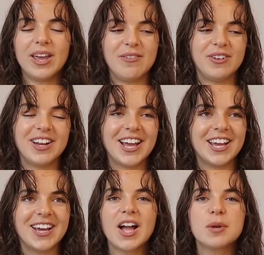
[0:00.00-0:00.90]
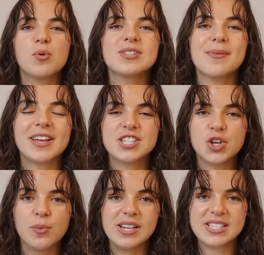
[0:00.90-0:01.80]
Even like, I could have bought something
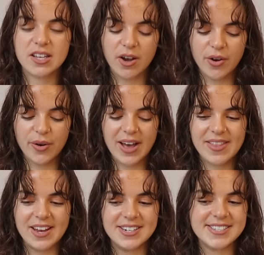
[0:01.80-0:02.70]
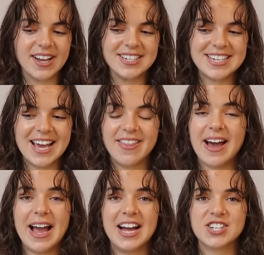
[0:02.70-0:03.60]
2 weeks ago and then decide today
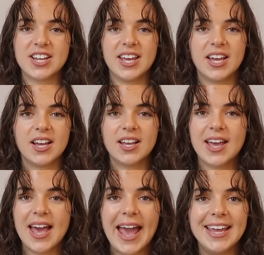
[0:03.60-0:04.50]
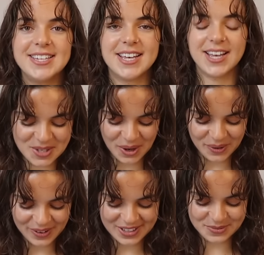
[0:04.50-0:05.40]
that I actually hate it. So
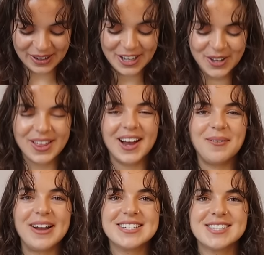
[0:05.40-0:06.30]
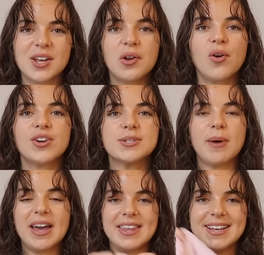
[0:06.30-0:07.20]
it's really good that I waited so long to
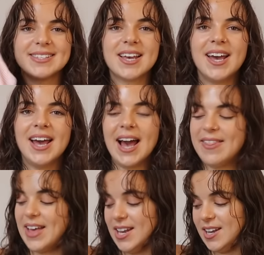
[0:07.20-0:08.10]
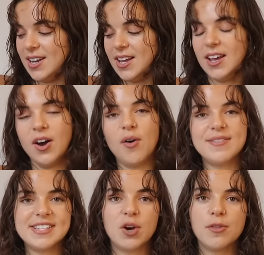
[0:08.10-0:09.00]
buy these, and then
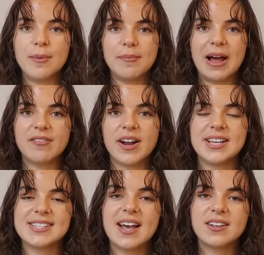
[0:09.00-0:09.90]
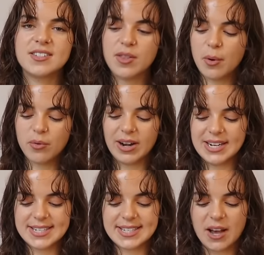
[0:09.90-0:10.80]
obviously got them in Black Friday sales, so they were really
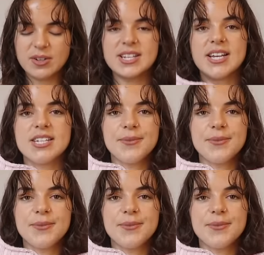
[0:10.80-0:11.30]
discounted.